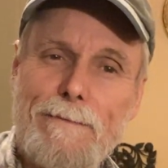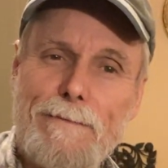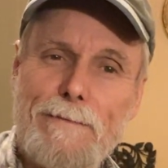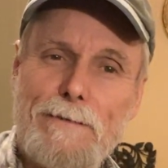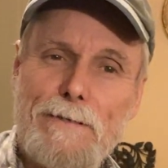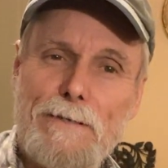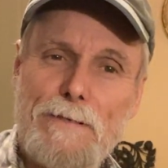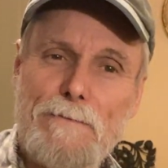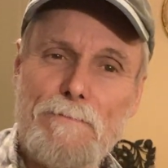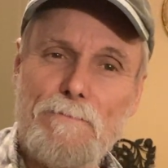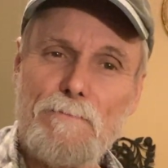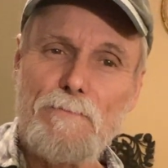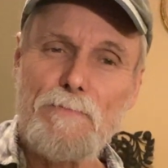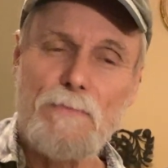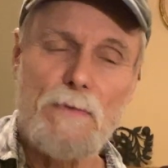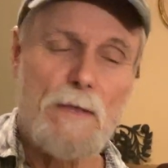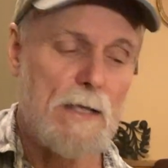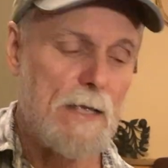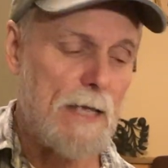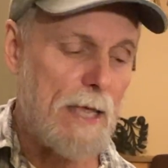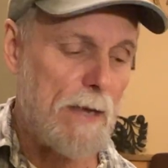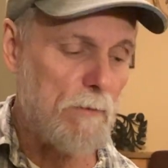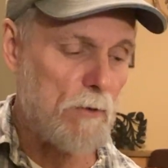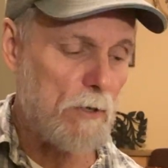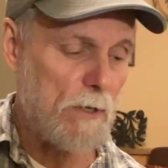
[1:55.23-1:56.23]
Good.
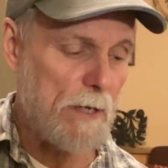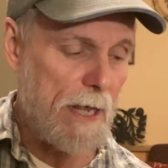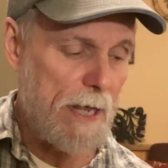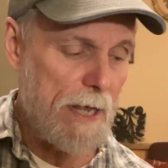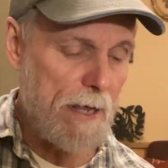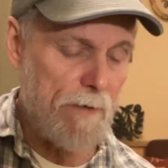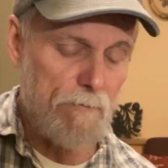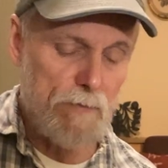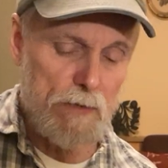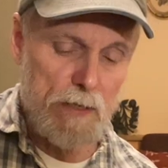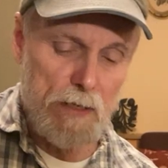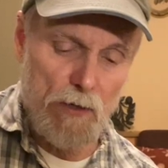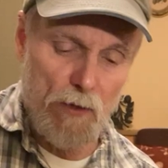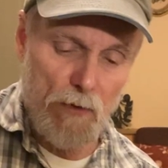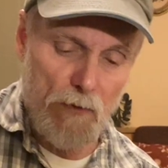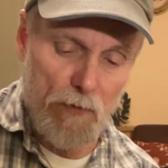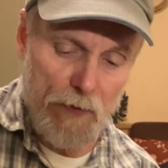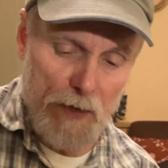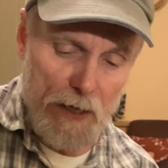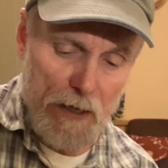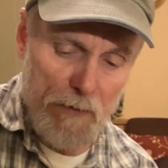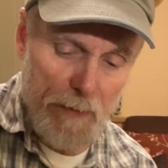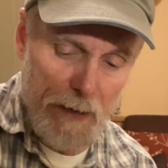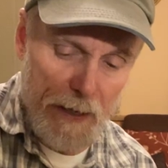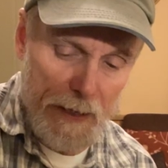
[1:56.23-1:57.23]
And we're going to have the
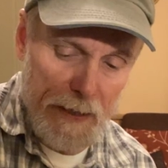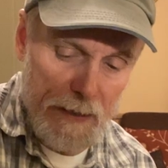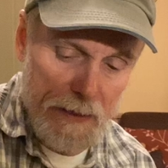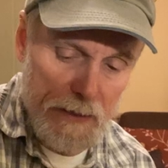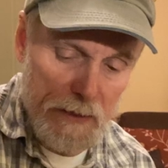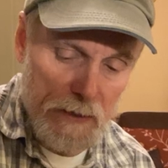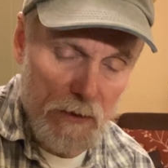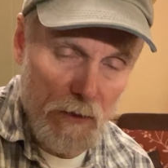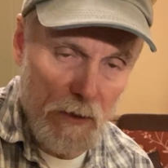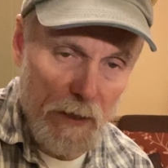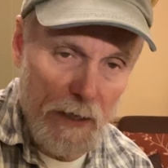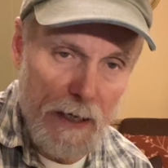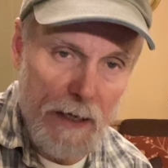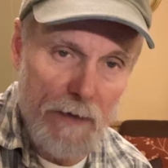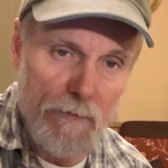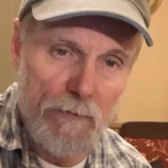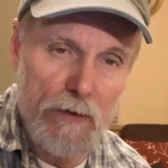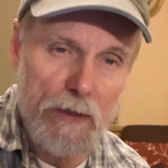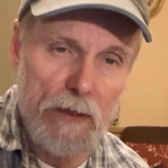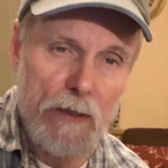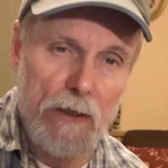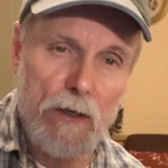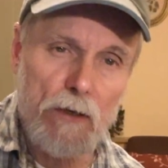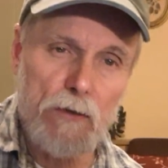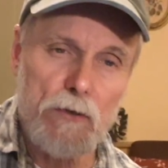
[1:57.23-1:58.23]
thing about it is going to have
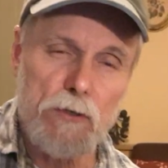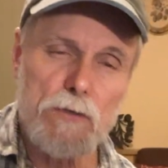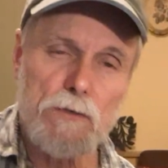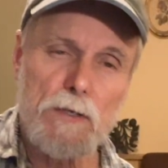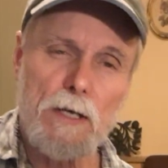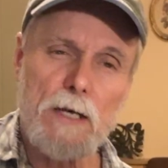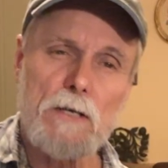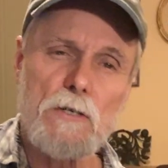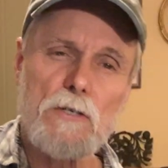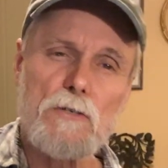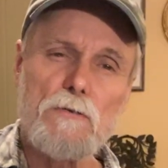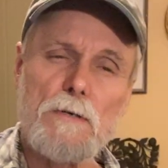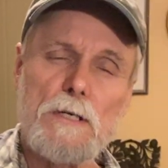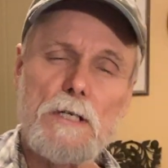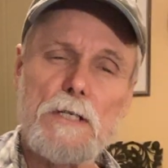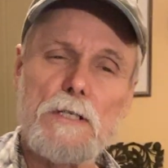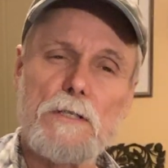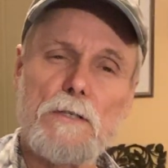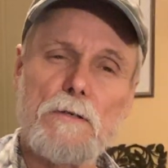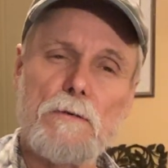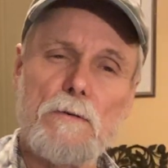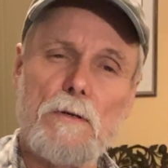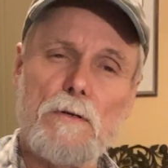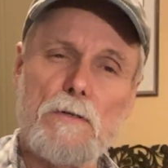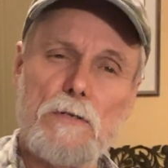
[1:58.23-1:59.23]
the 2nd string's
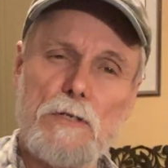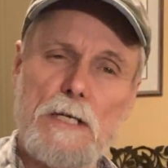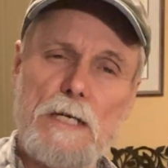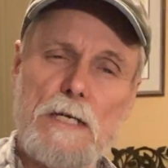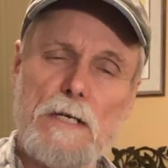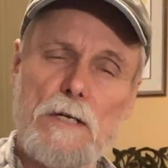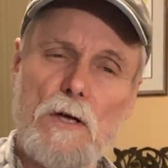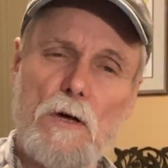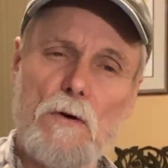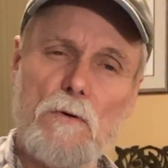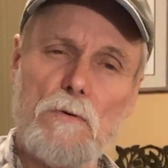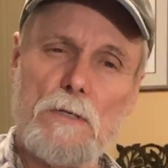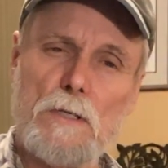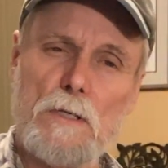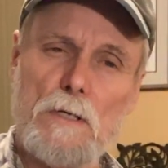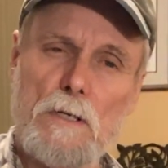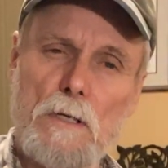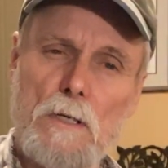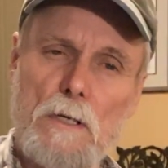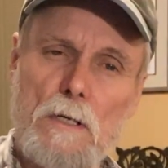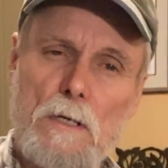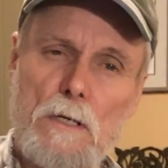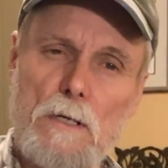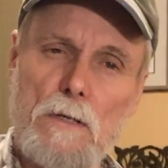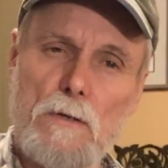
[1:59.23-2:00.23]
the D note,
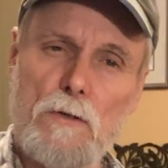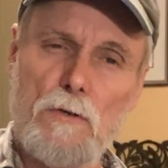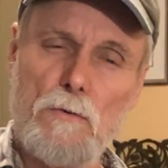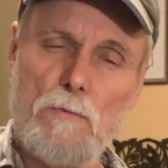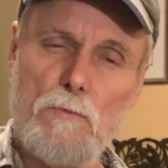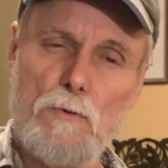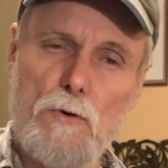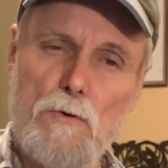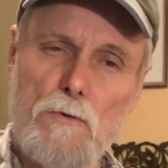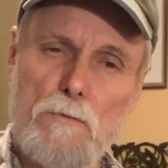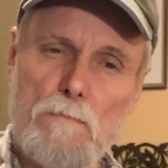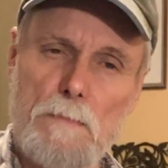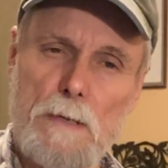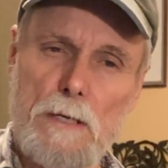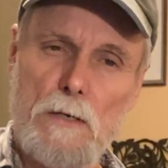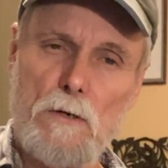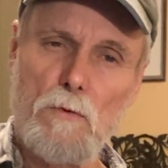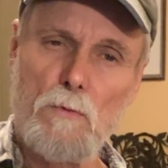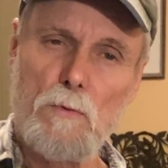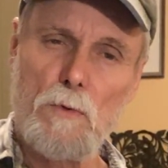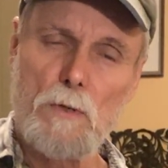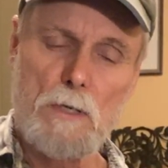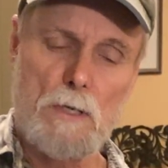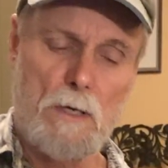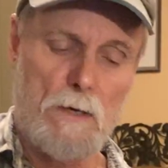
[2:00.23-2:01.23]
the root
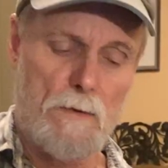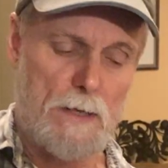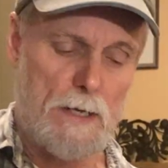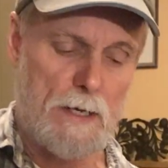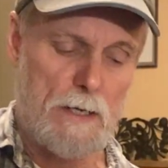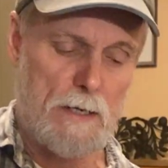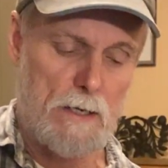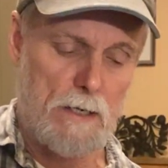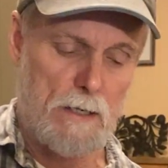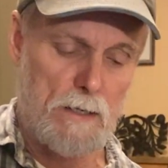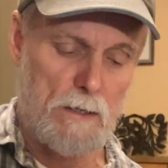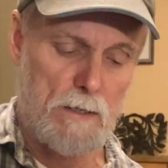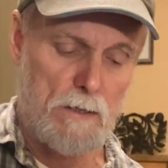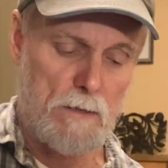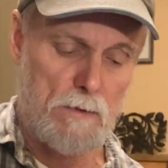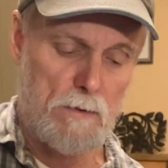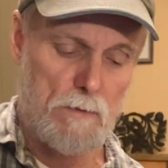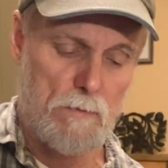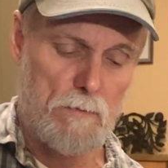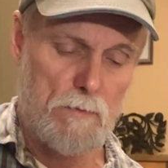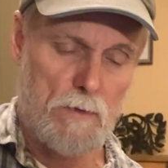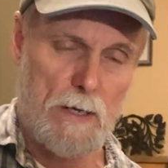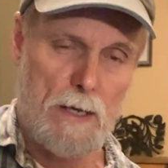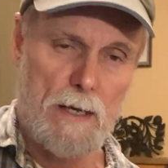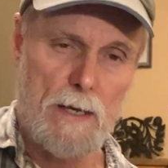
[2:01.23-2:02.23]
middle we'll call that, and
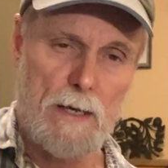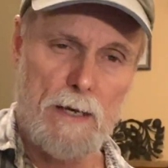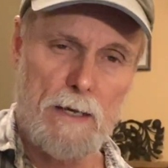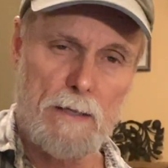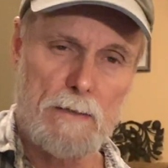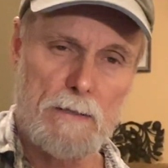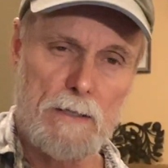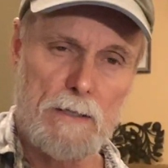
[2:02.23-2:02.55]
the high